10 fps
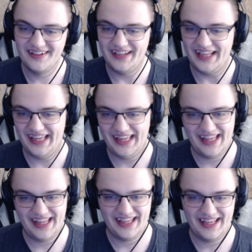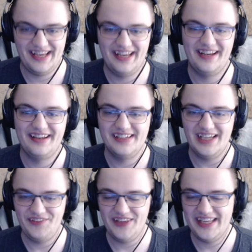Uh, I
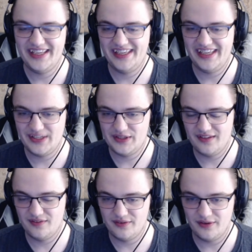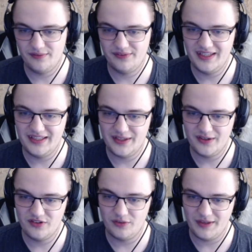feel like he deserves D tier
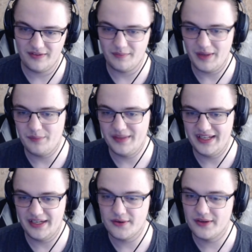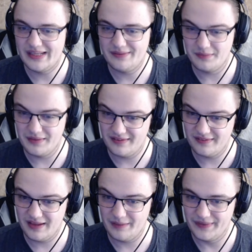just because of how many necro games he messes
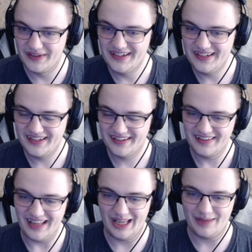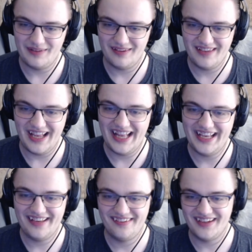up. Um, this guy
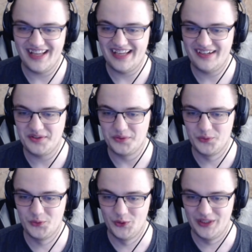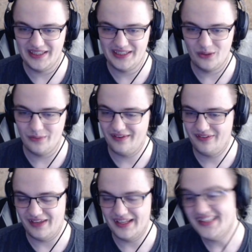is the guy that you really don't want to
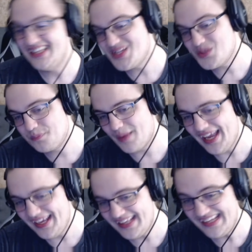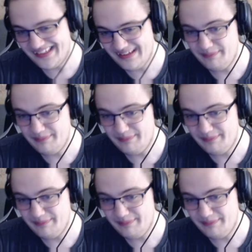see, despite actually